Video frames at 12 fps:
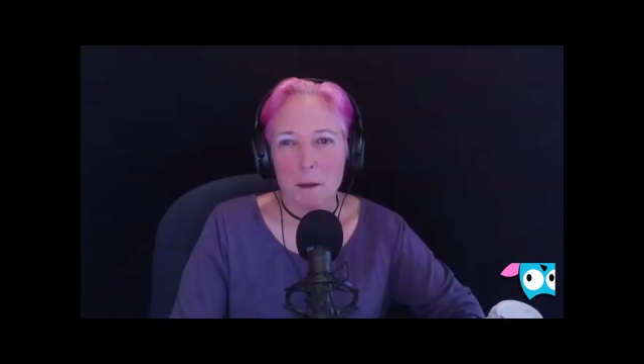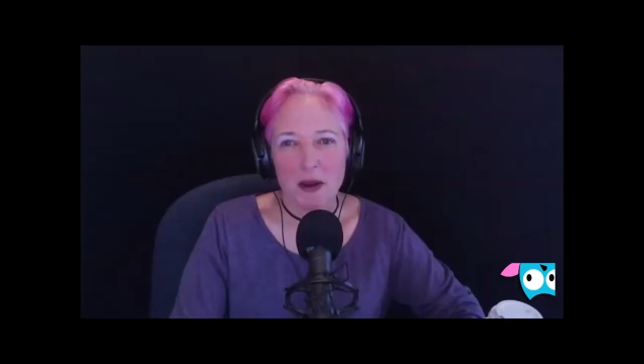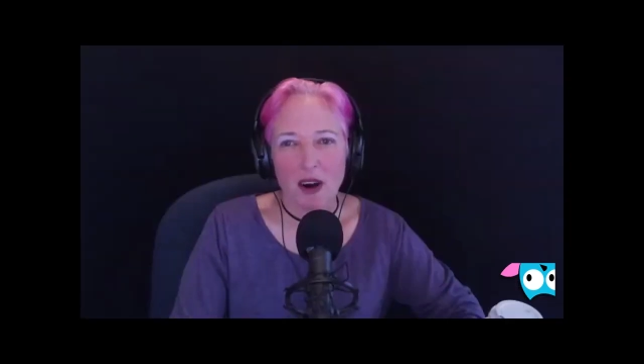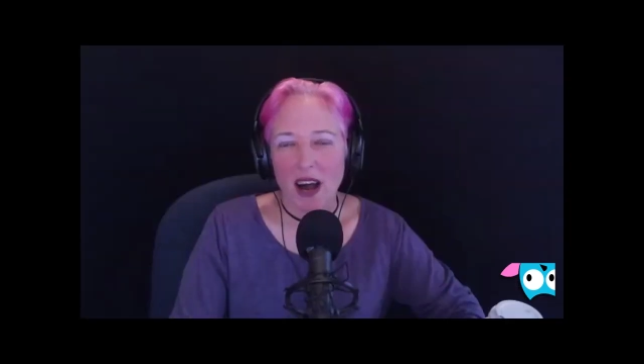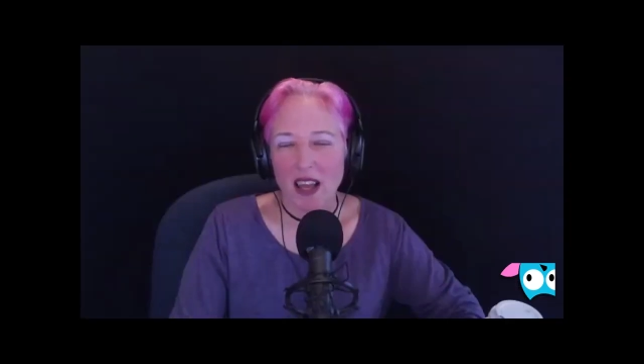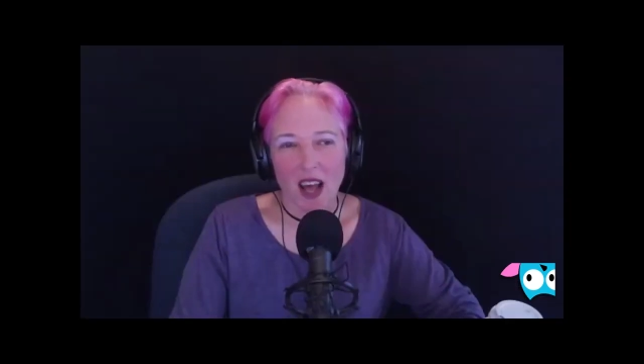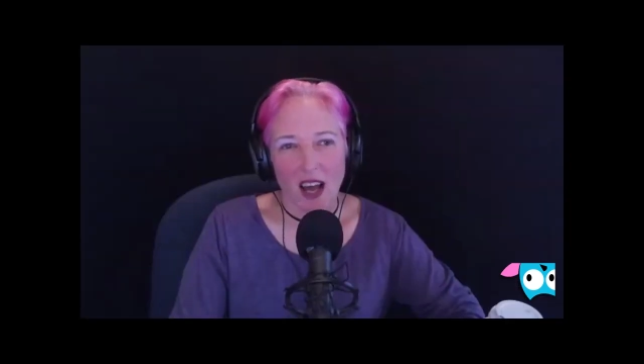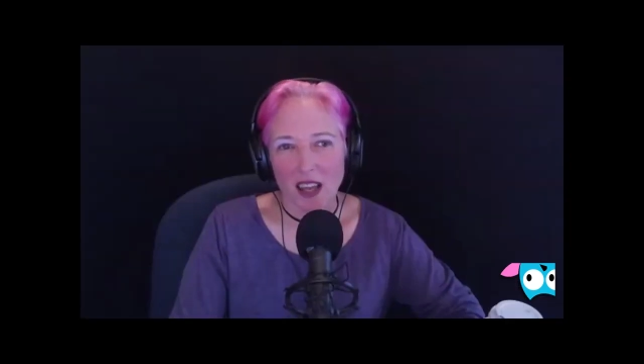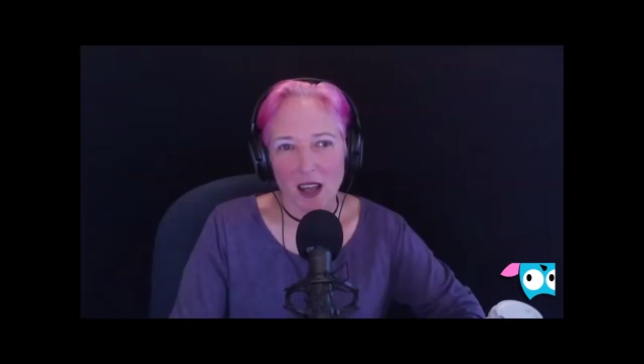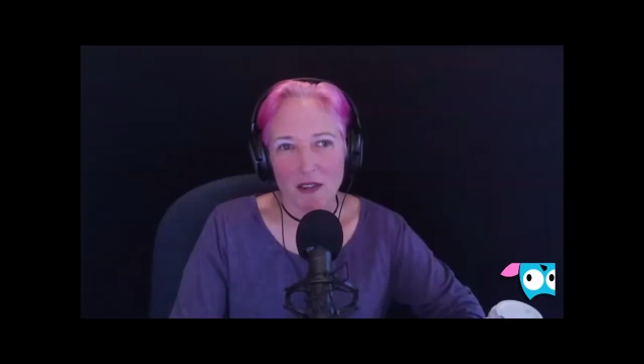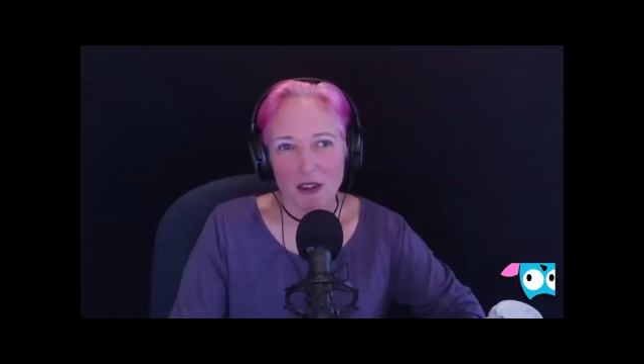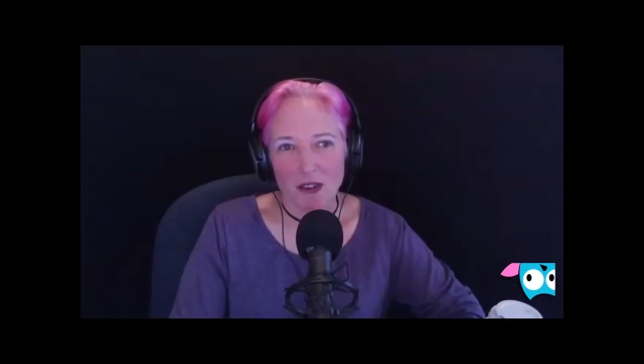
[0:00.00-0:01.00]
Bill, I, I
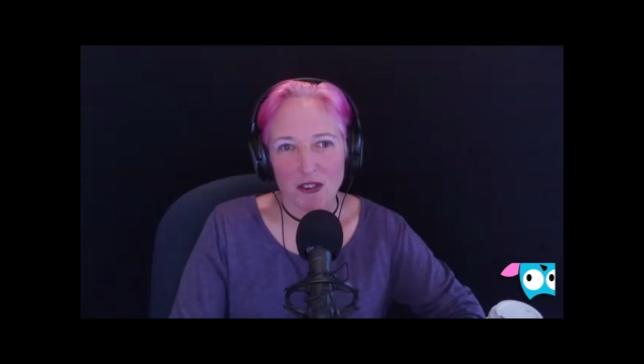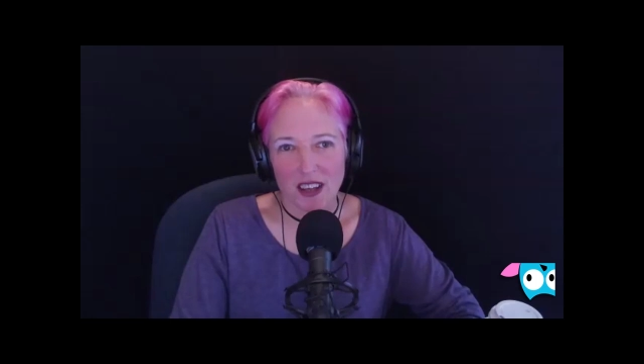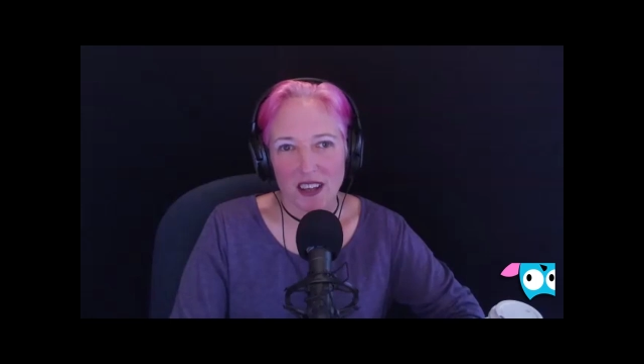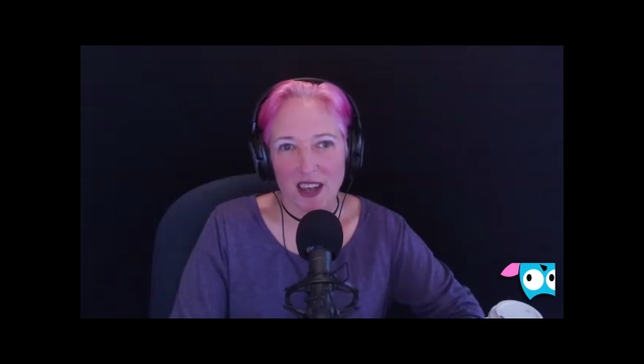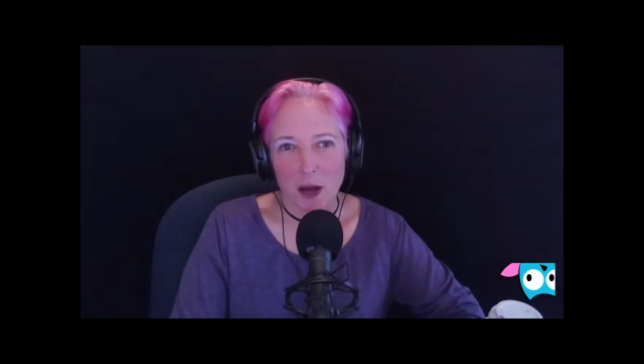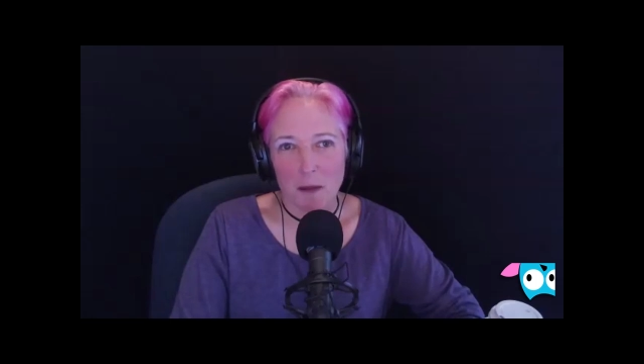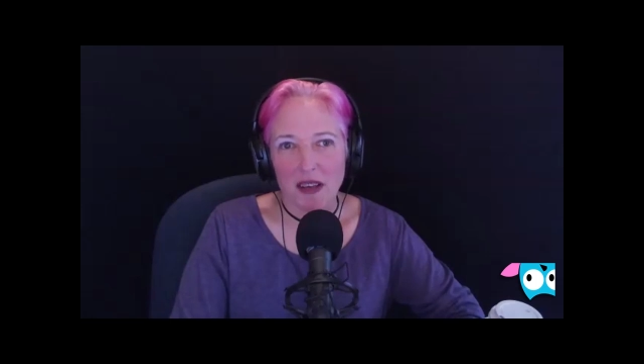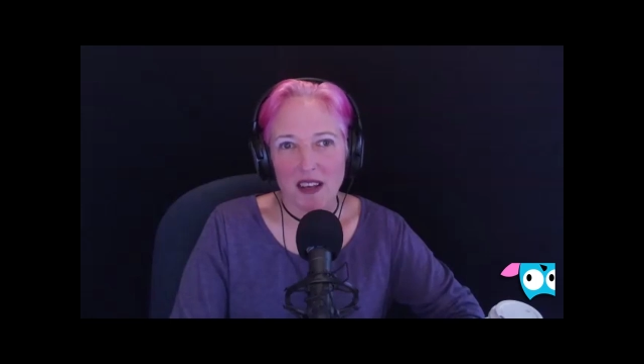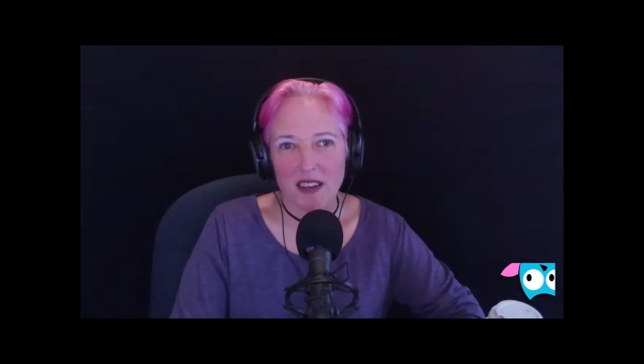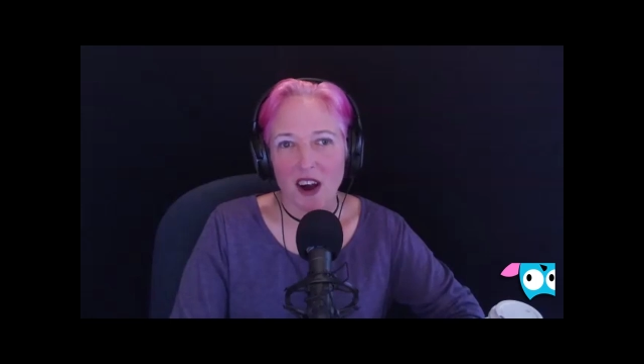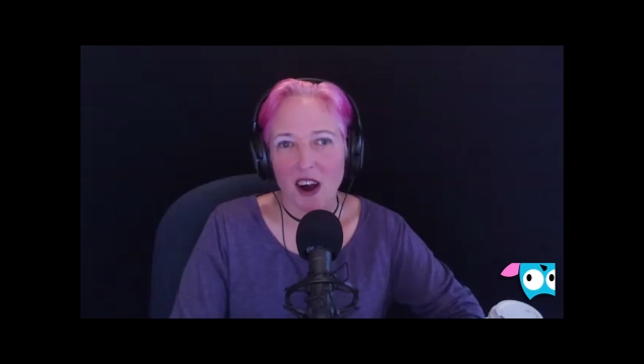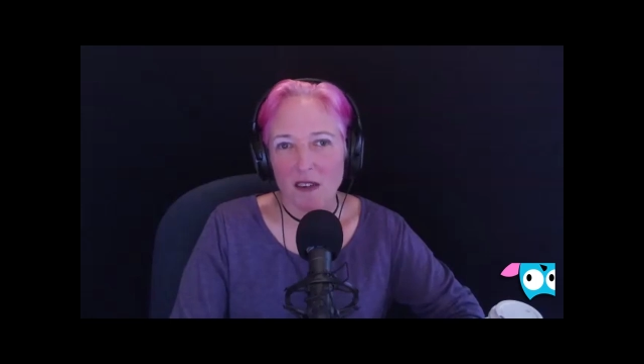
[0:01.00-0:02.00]
love that you're saying that,
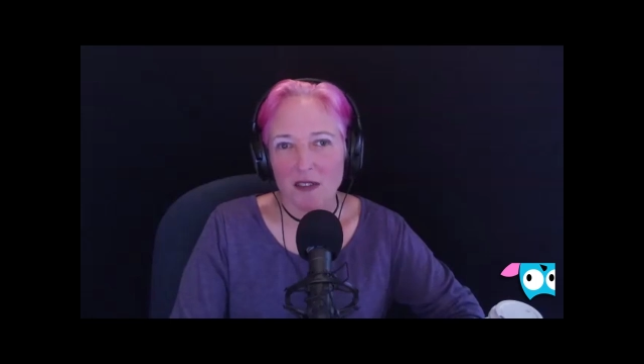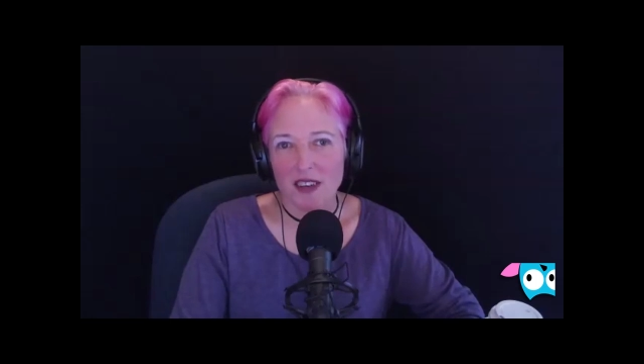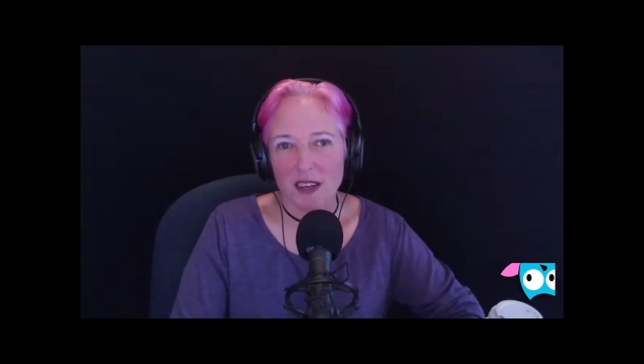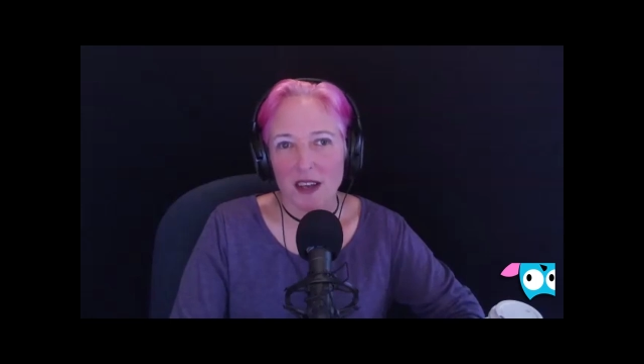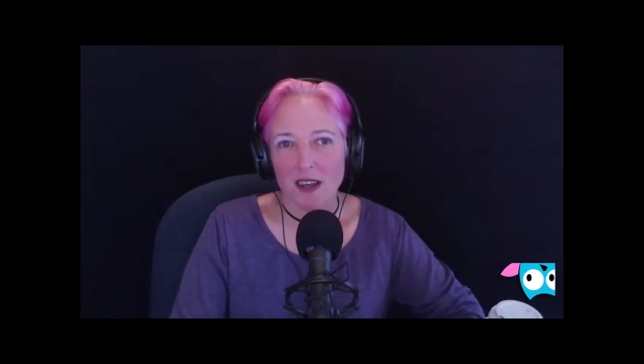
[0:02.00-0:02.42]
because often,